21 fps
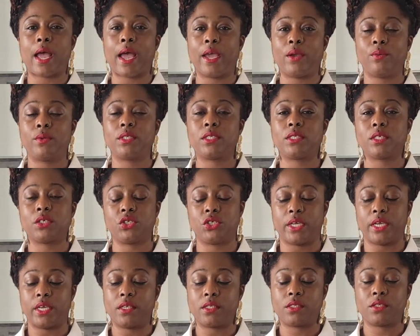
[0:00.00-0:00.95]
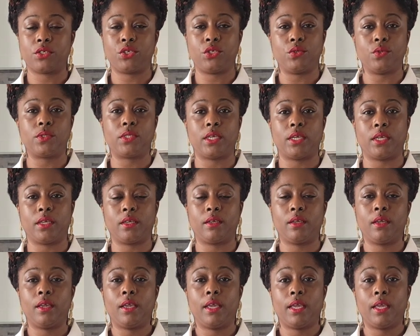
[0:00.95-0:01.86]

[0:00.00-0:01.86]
I would suggest using